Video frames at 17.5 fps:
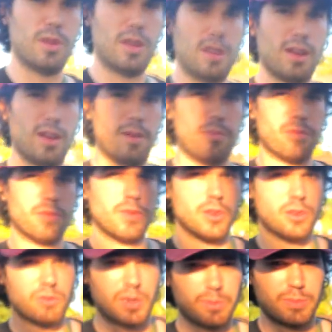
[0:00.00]
uh,
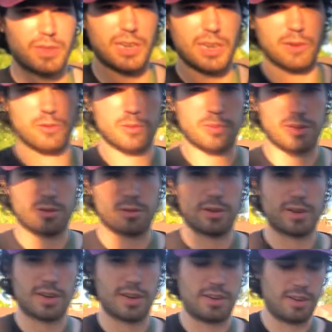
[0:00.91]
grip that I will be
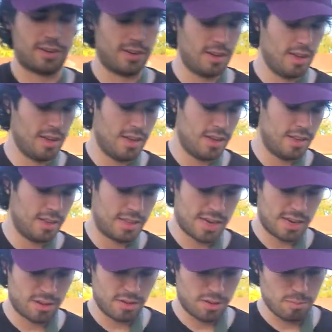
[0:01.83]
throwing on here.
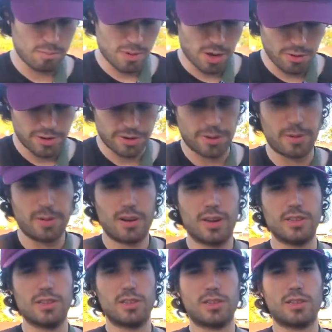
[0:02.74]
Now the motor
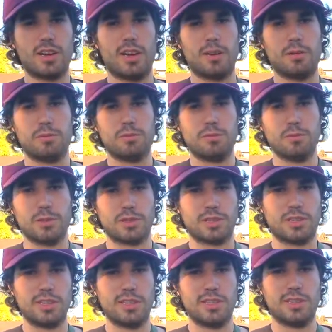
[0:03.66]
on this gun, we'll
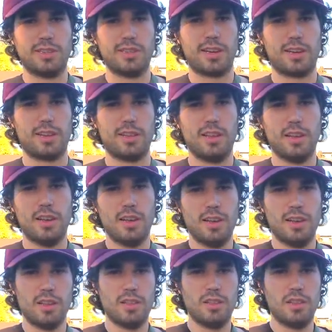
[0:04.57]
see in a second.
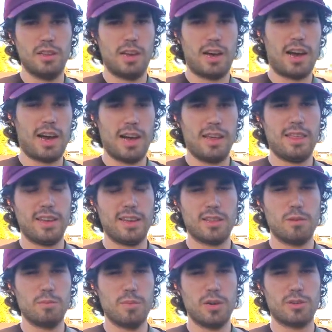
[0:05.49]
I
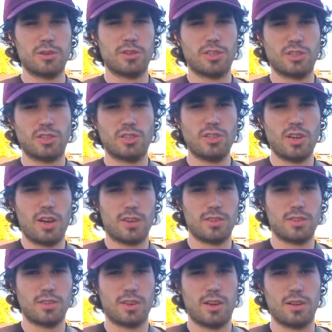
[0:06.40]
think the motor
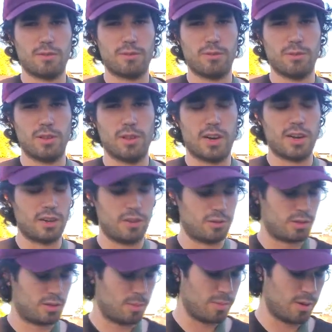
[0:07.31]
sucks on full auto,
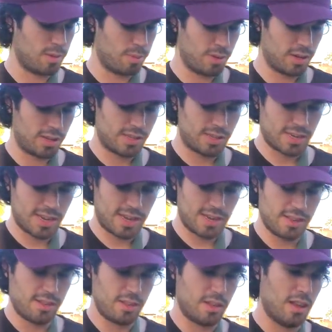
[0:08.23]
so I'm gonna put a
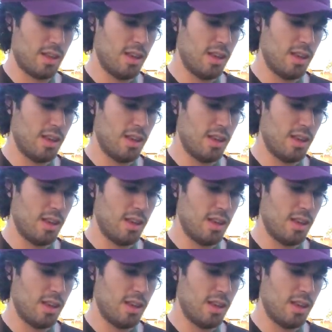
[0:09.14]
Titan,